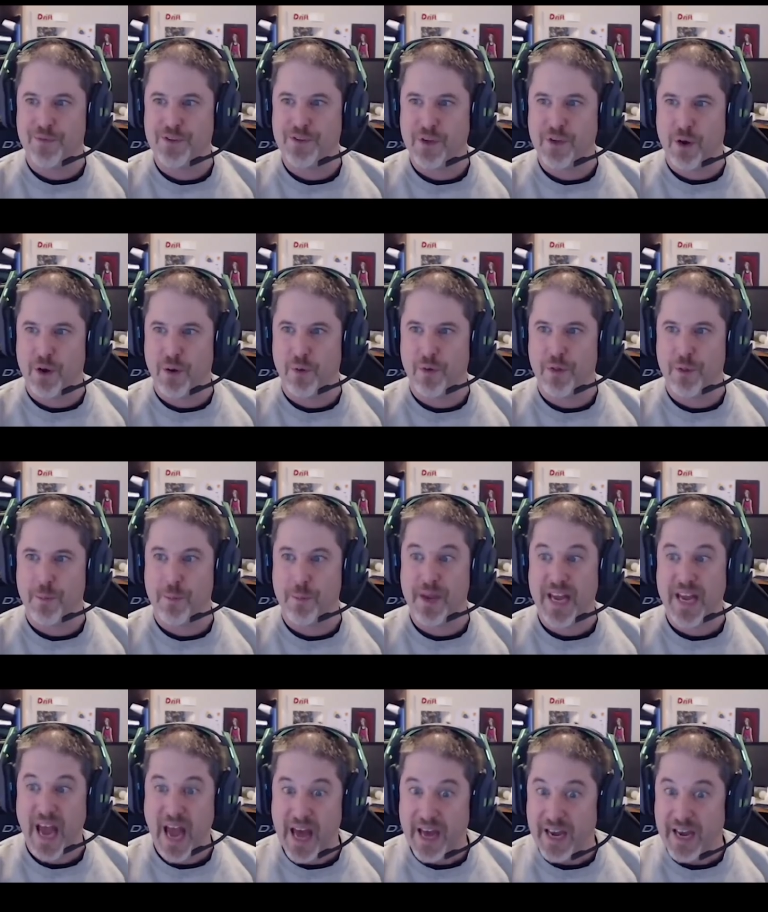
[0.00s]
so the
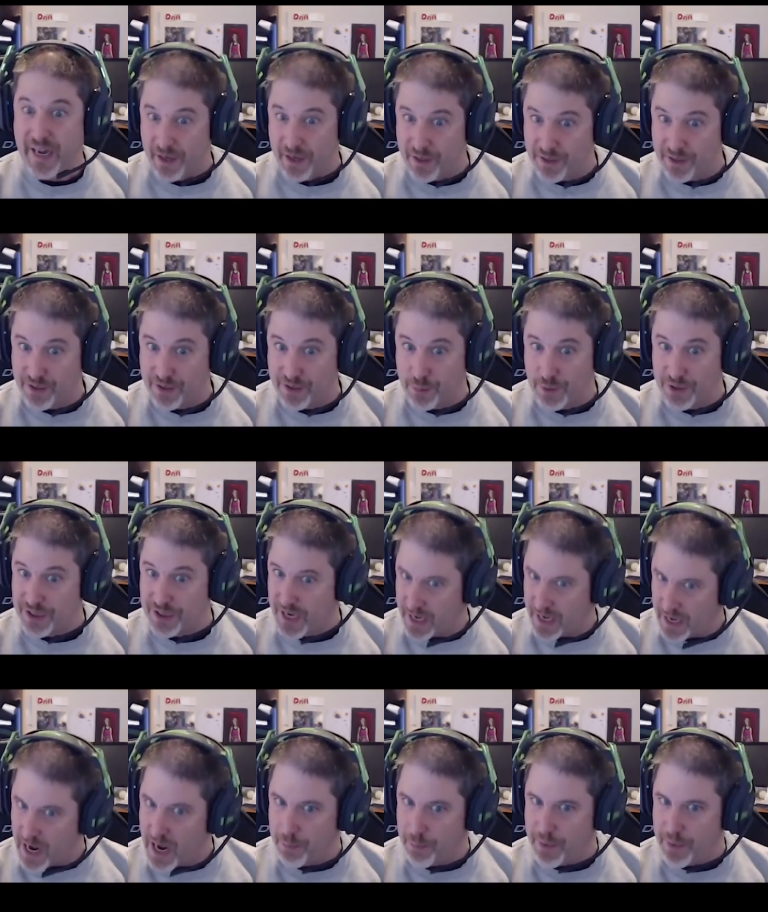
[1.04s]
mechanics, which
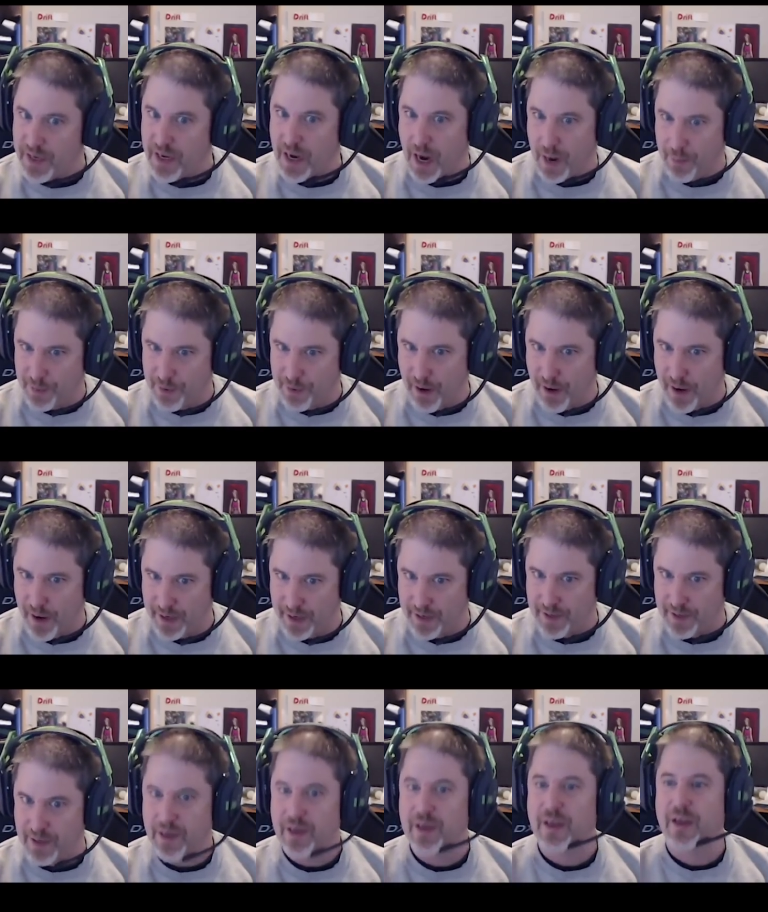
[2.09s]
cannot be
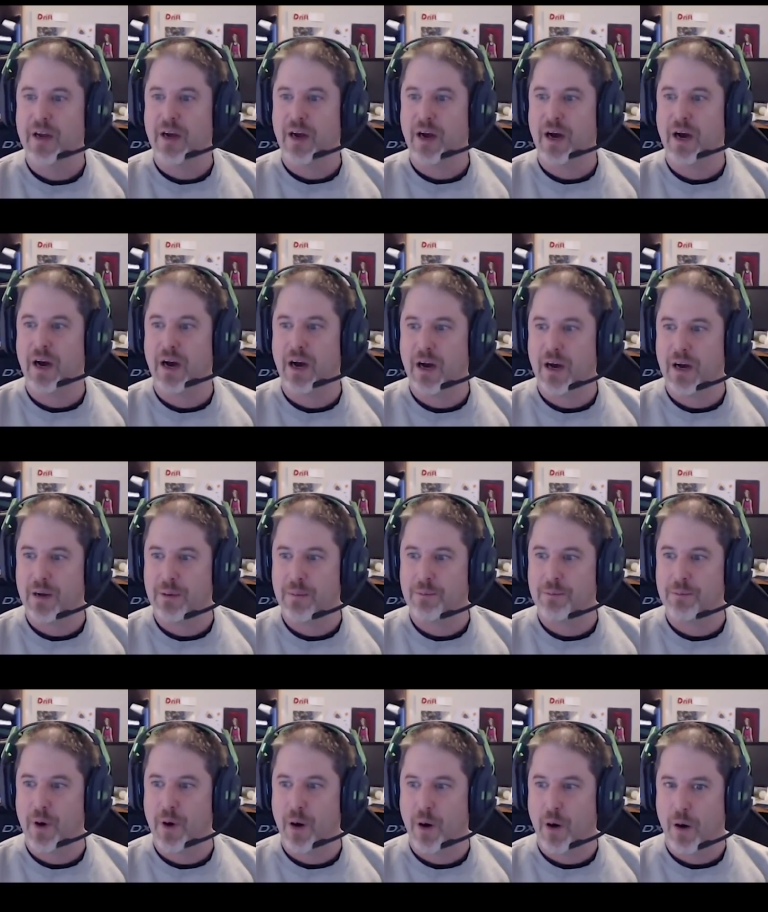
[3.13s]
copyrighted,
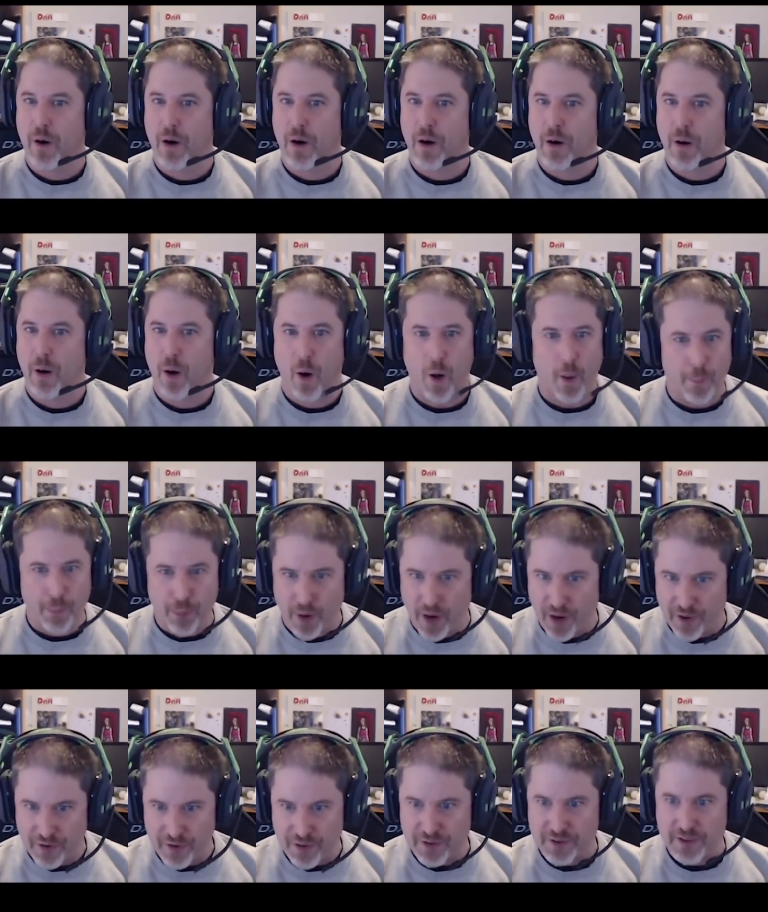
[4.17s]
um, are all
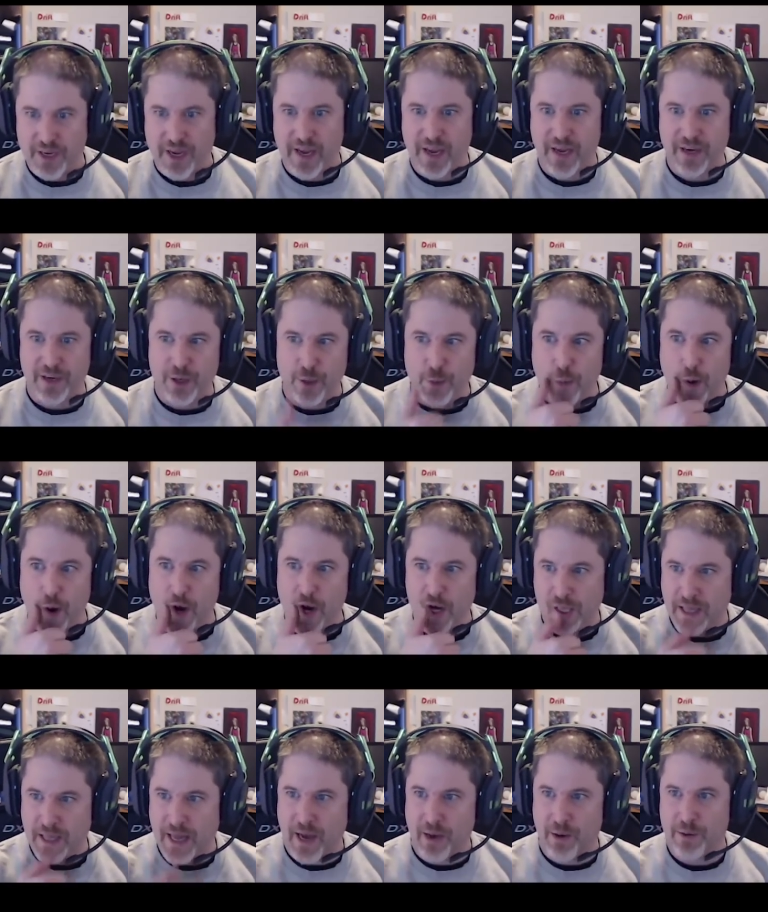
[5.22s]
present, and you are
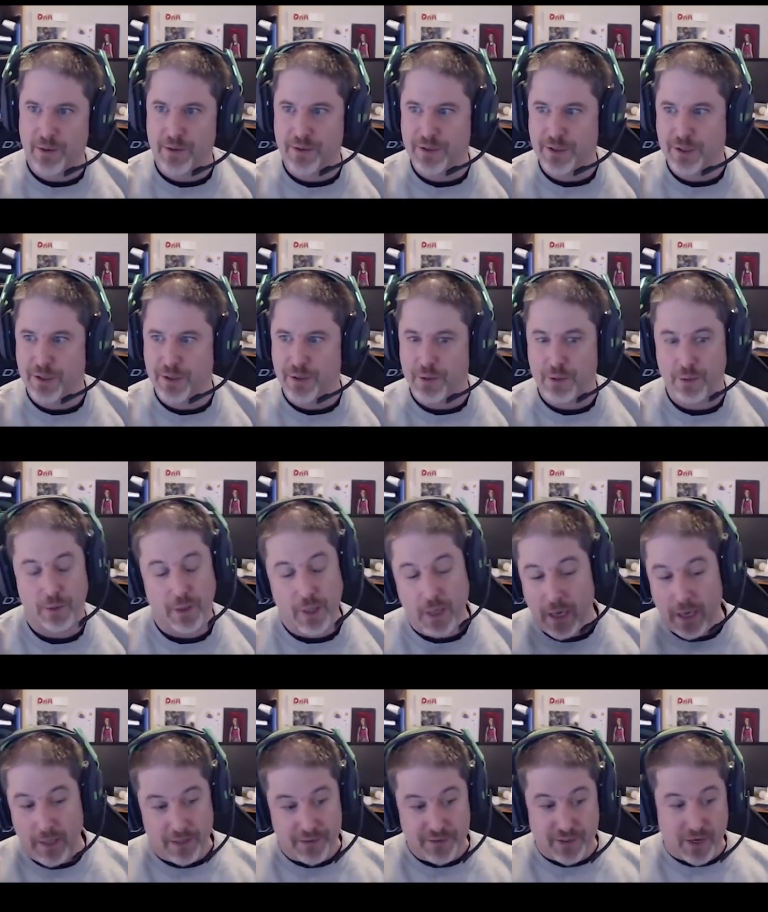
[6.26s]
allowed to
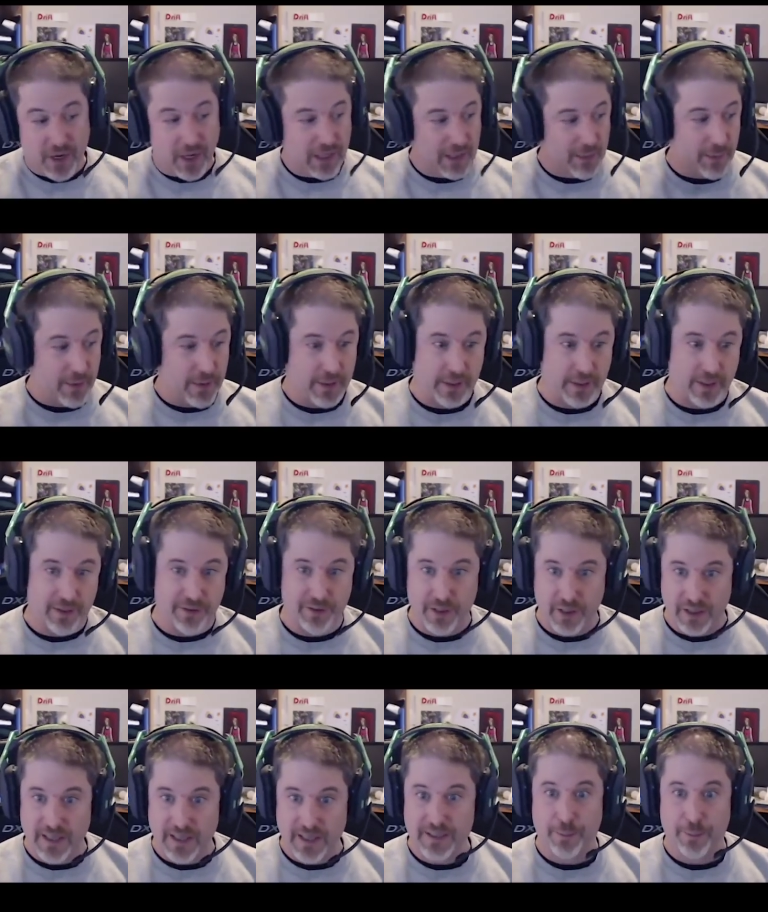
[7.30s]
let's call it what it is.
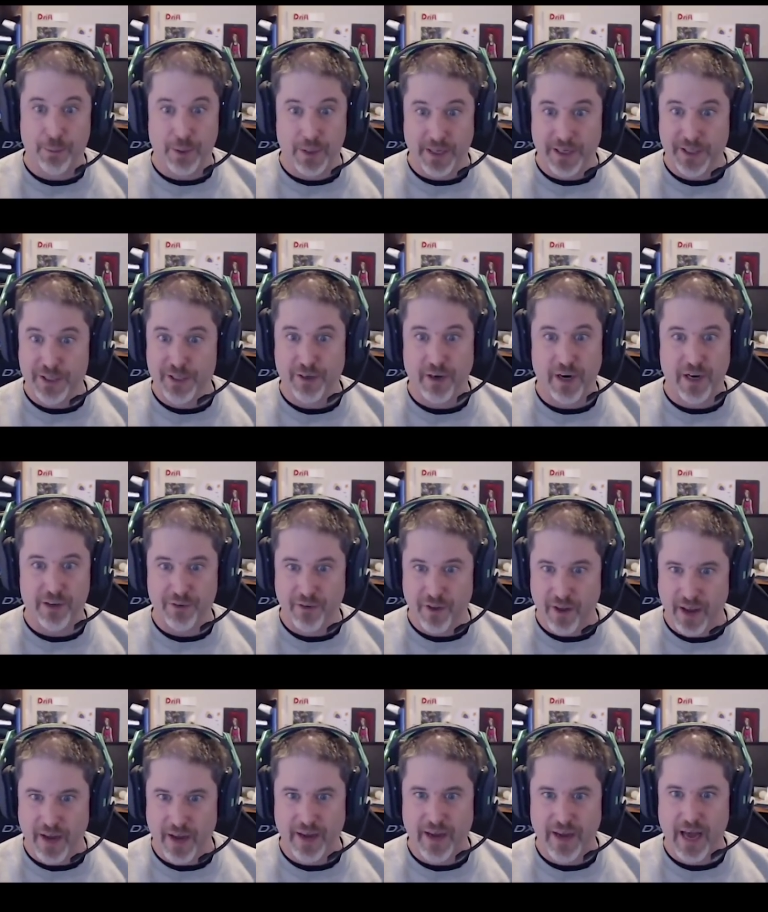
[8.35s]
You're allowed to plagiarize the
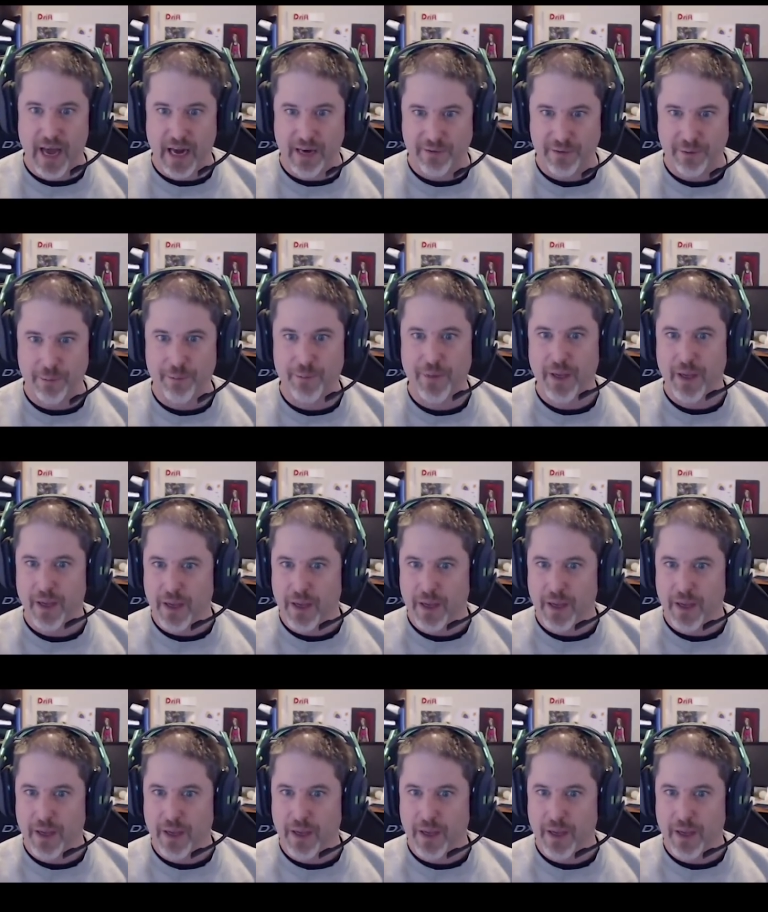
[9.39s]
heck out of them.